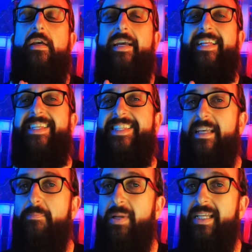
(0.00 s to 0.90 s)
it's as
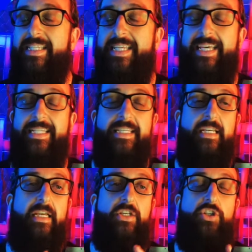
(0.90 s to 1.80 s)
simple as this.
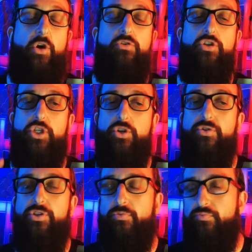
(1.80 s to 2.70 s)
Don't choose
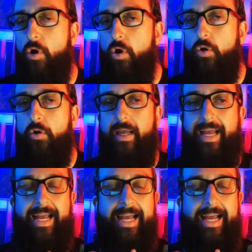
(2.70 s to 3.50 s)
the wrong uh,